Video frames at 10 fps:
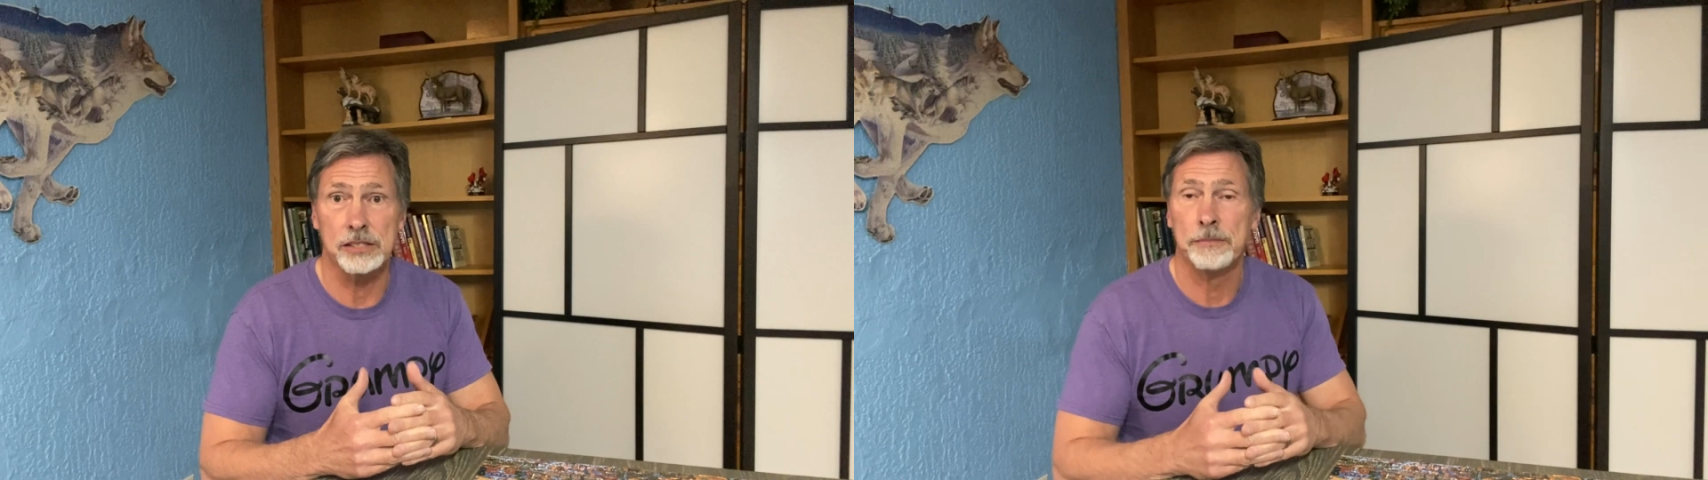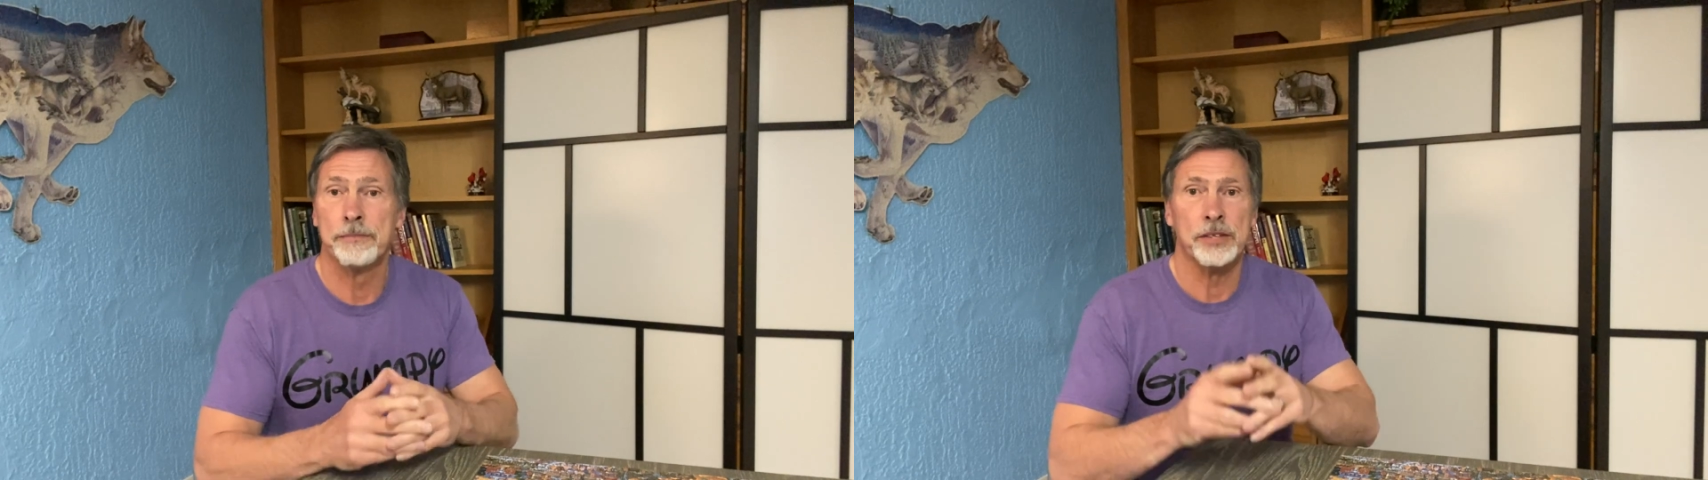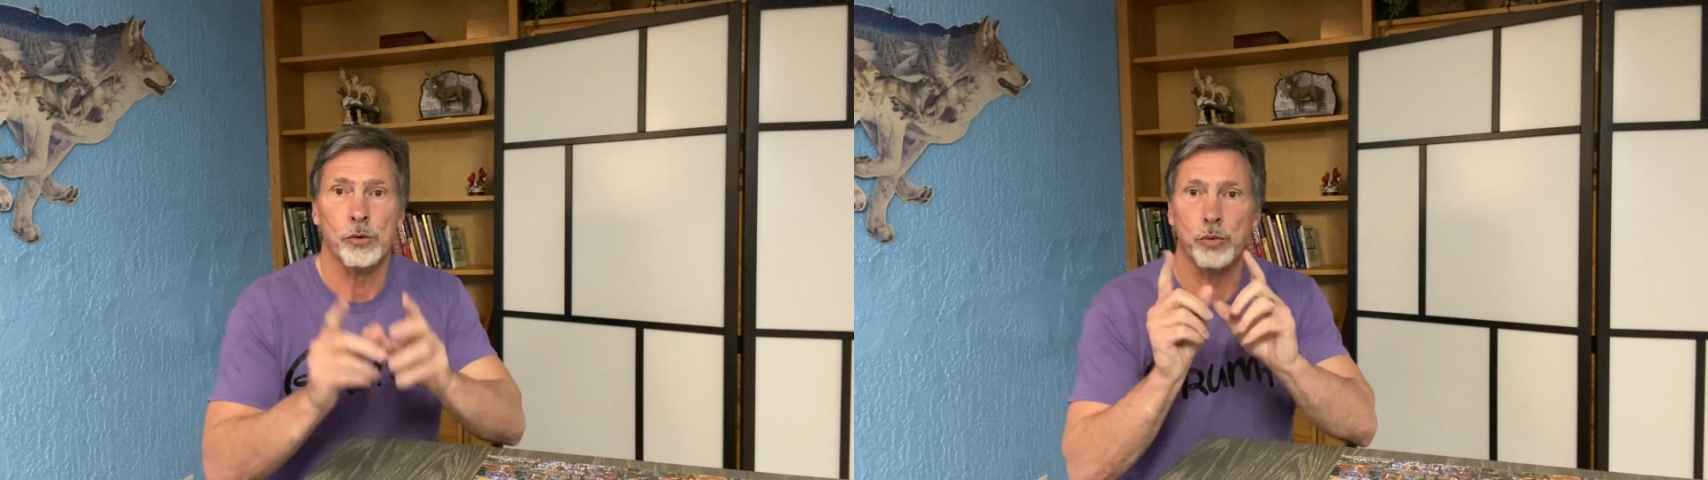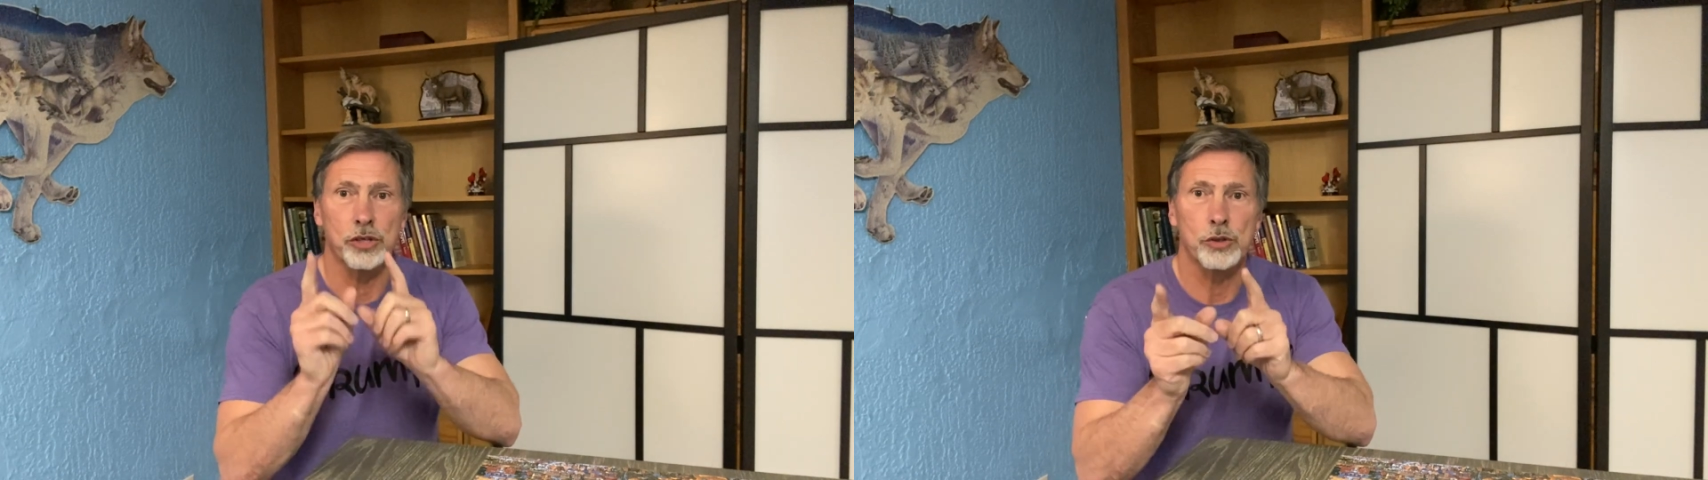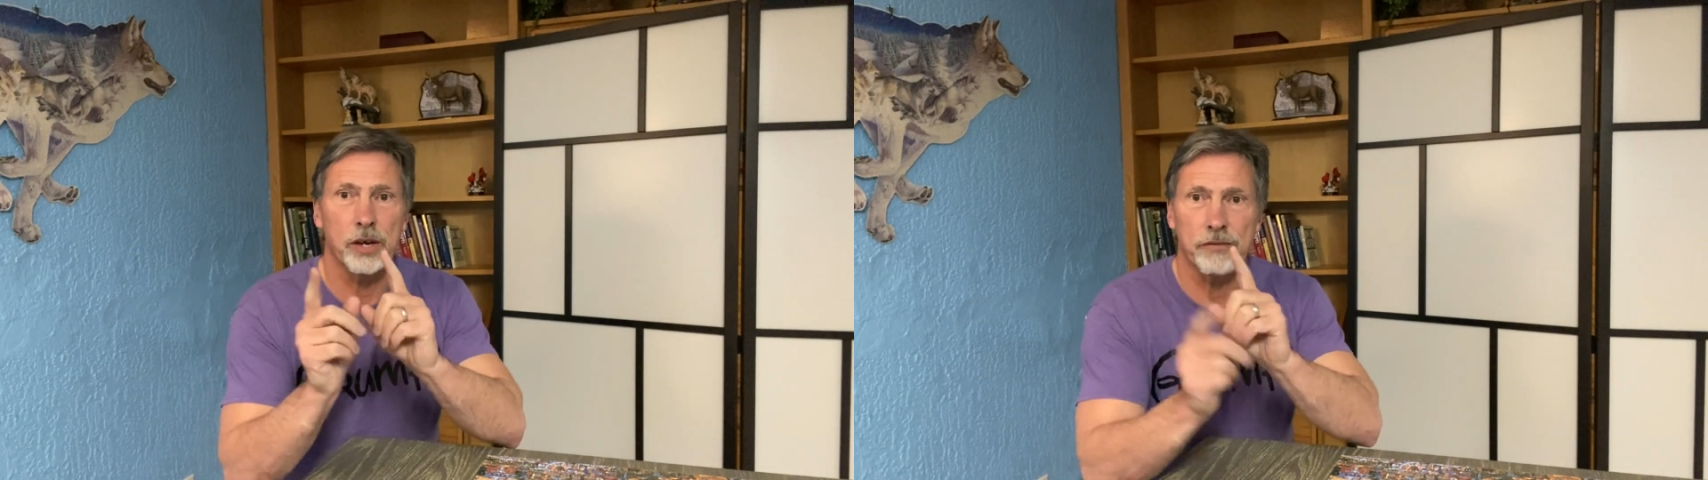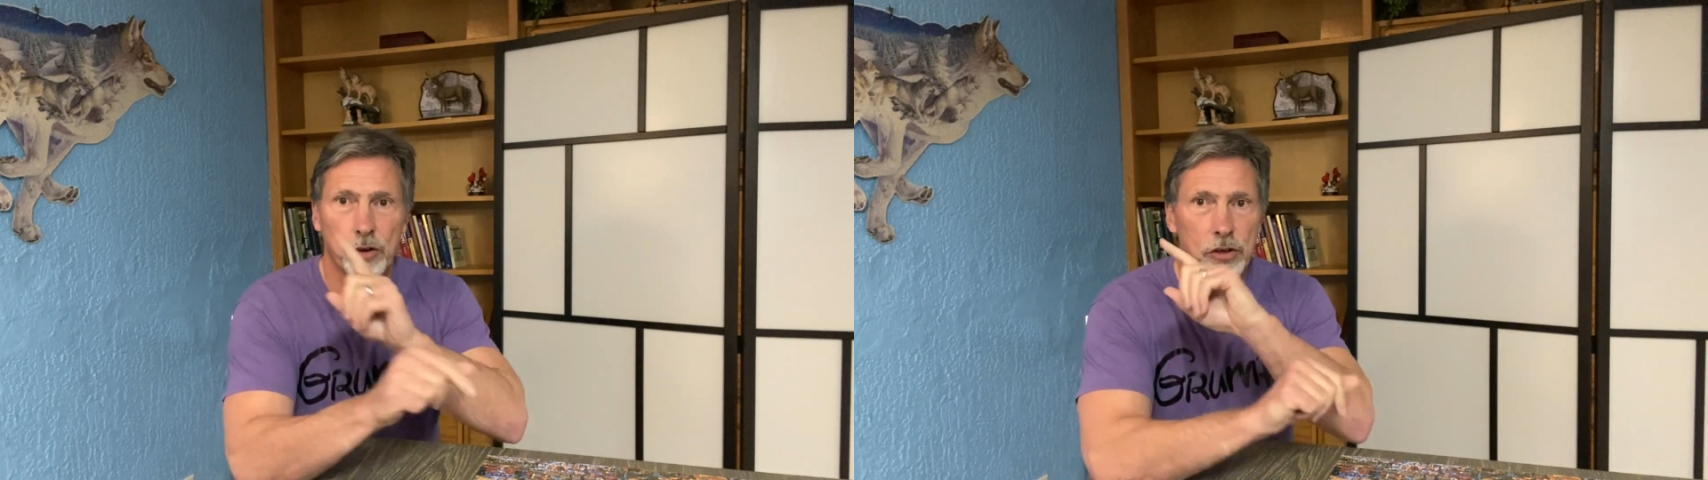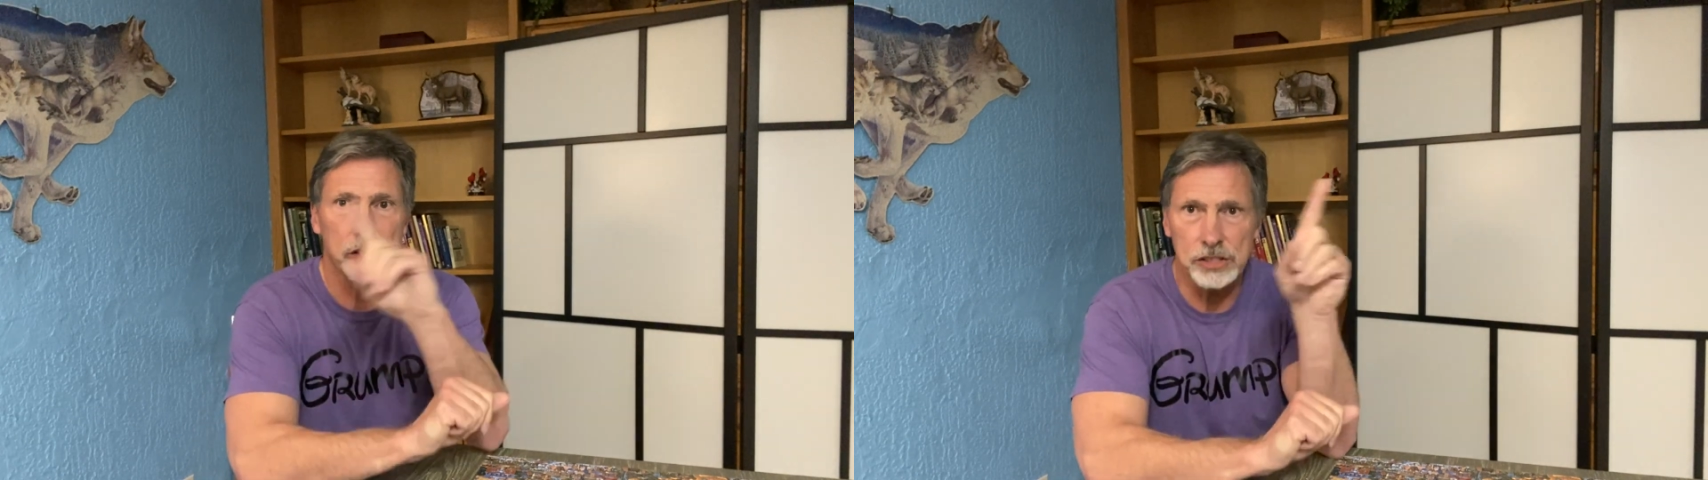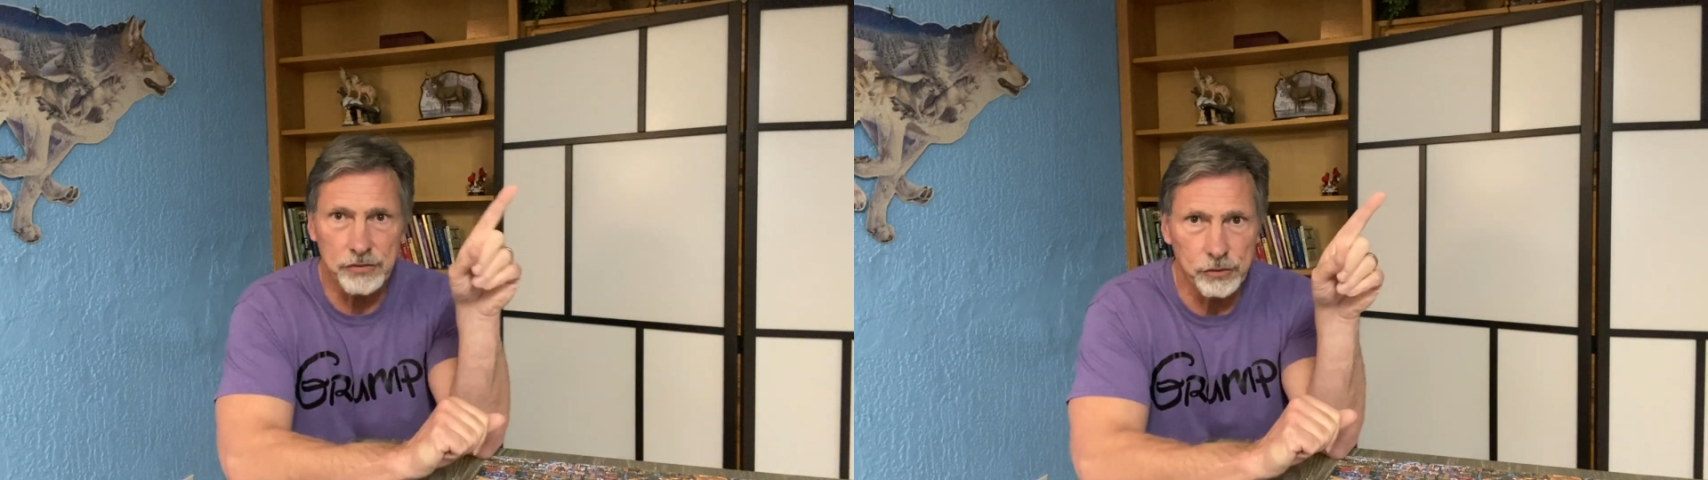When you have all these
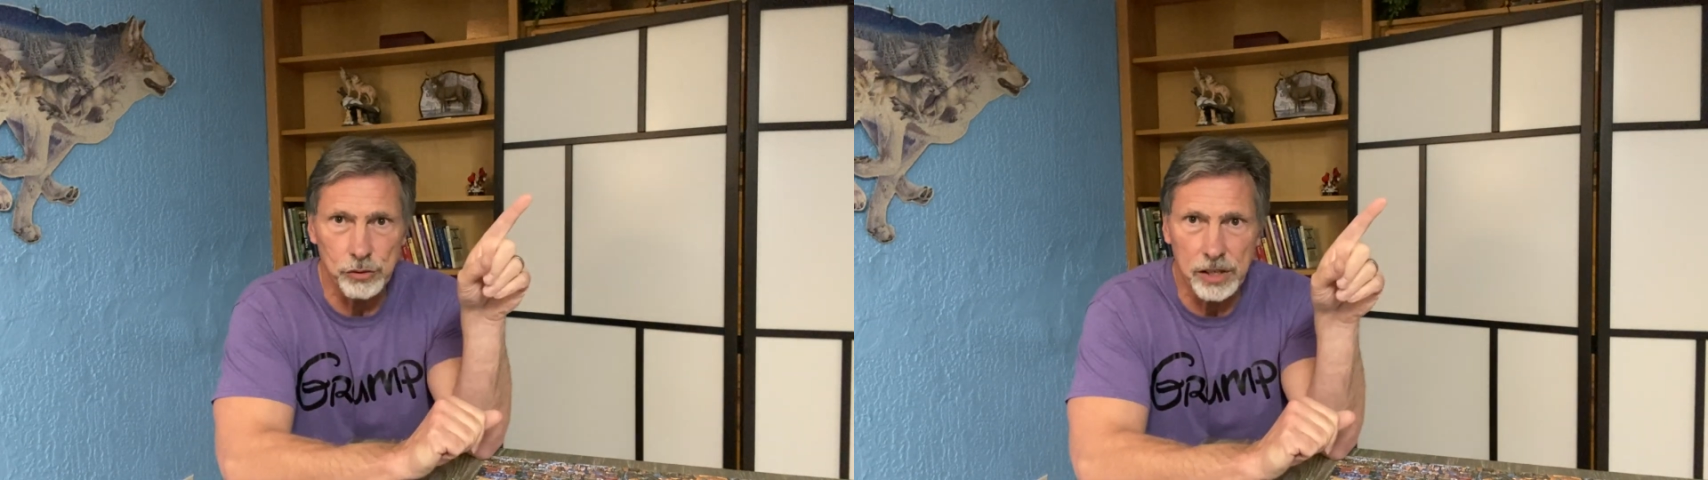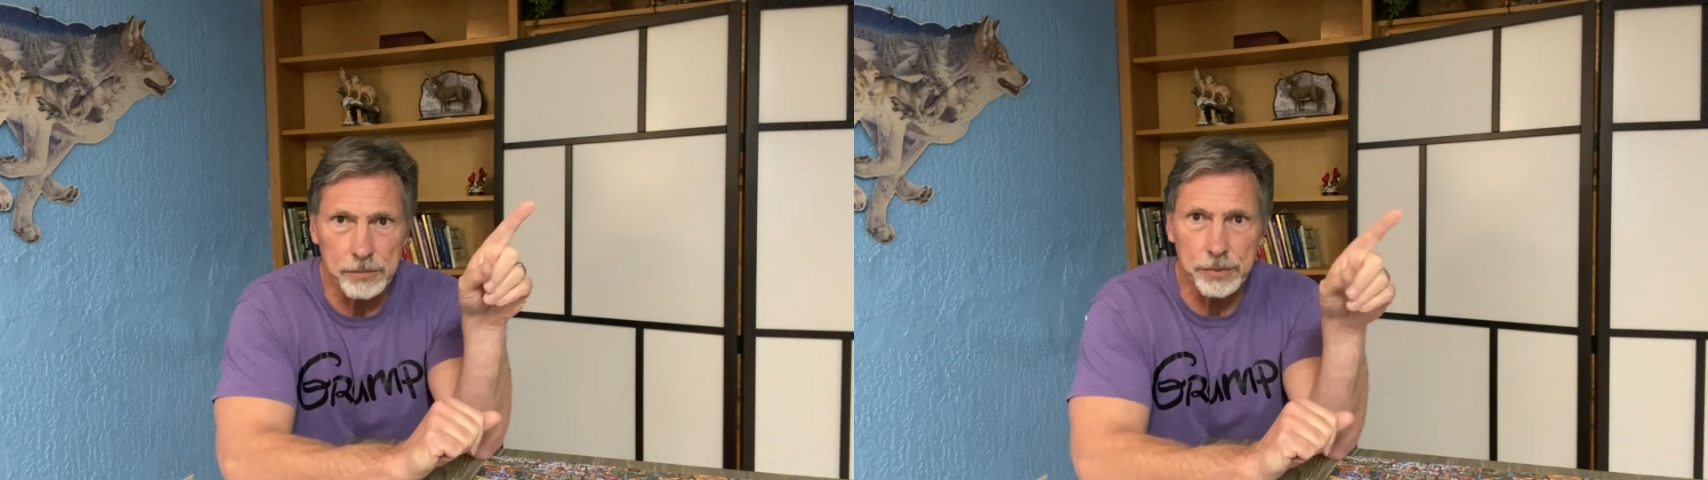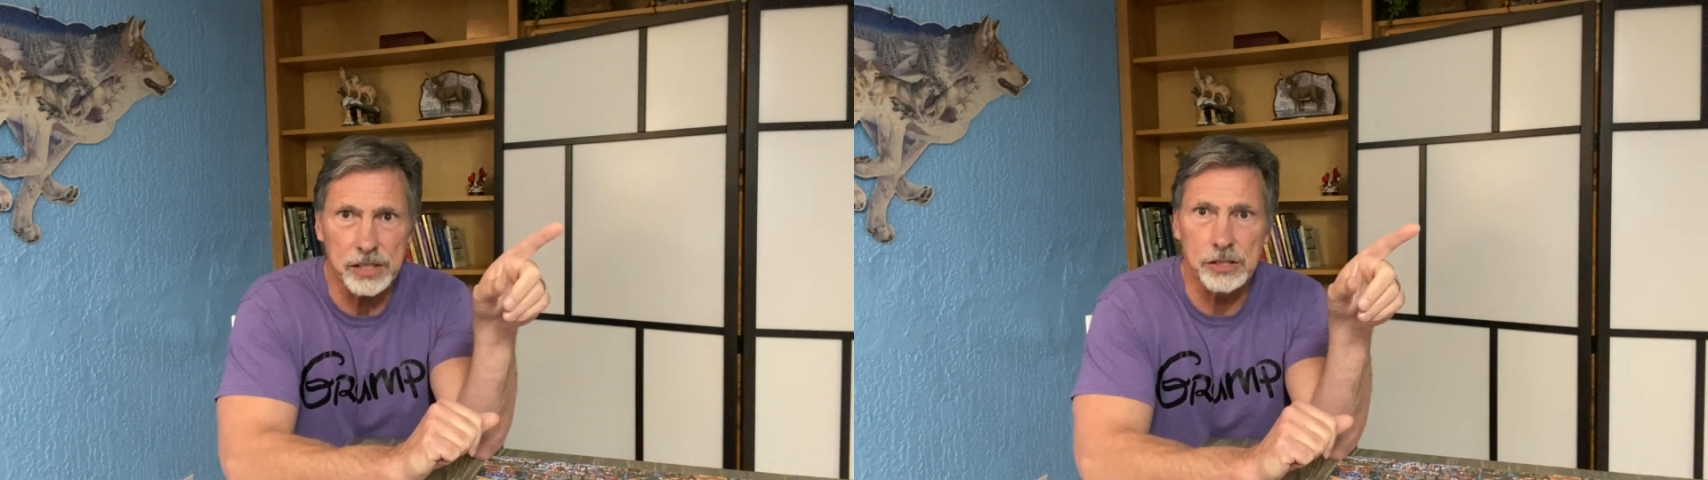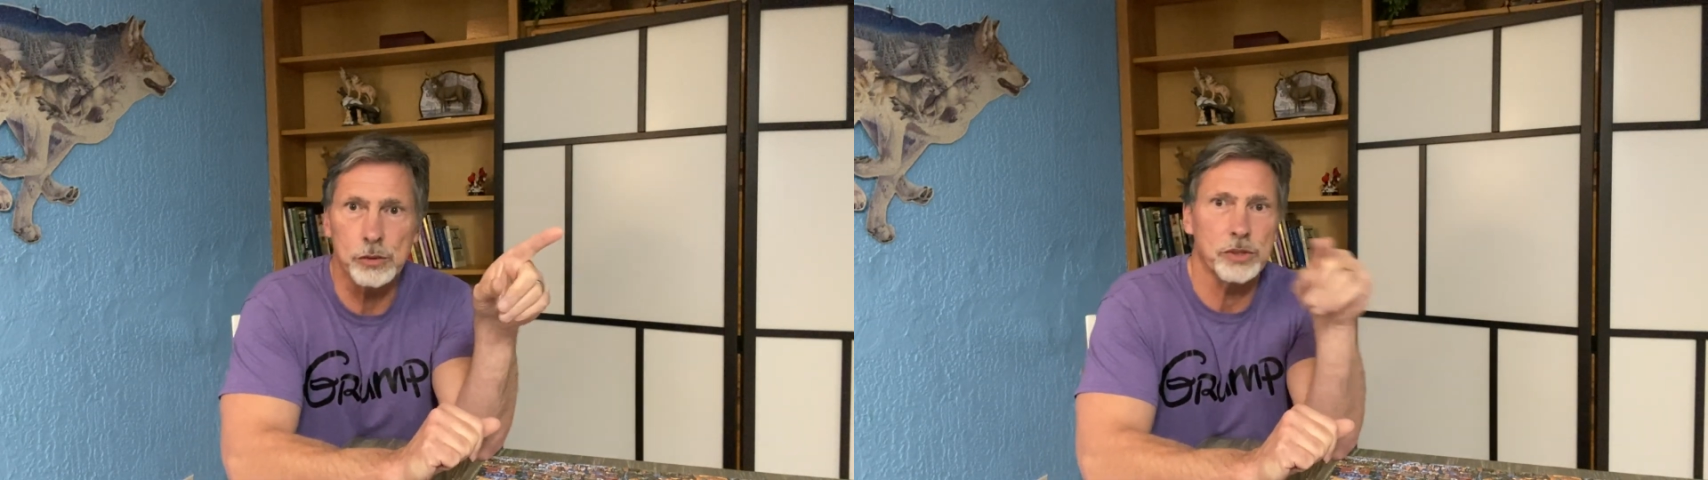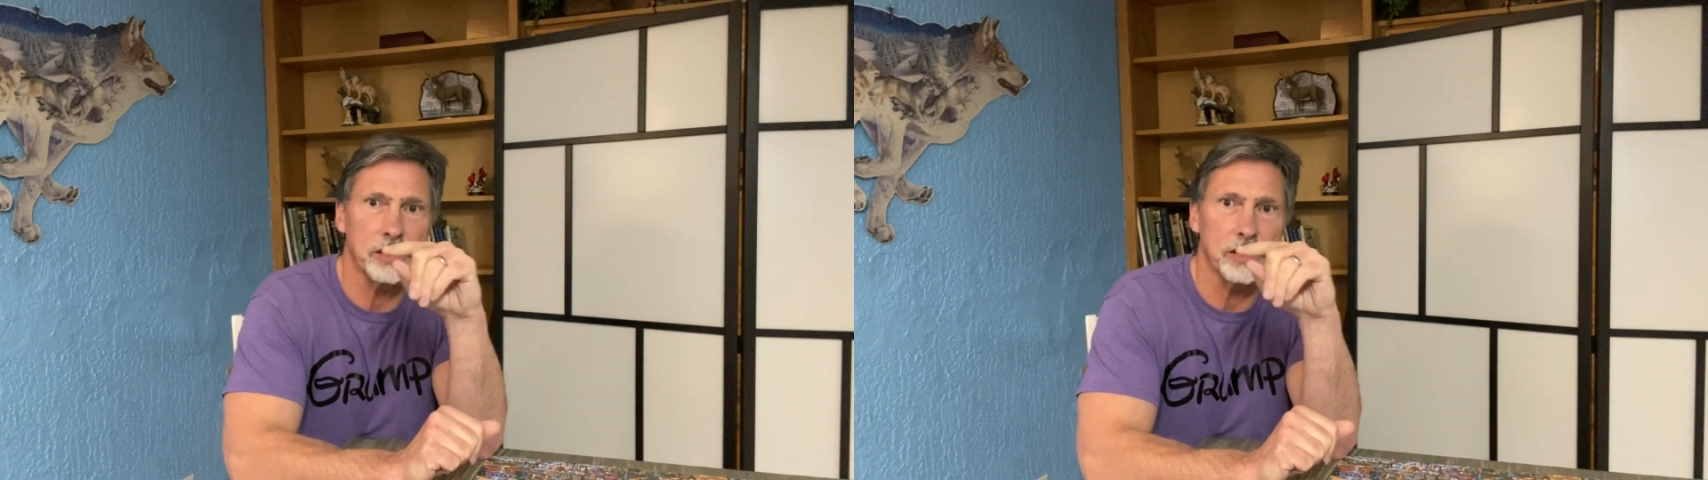food companies with these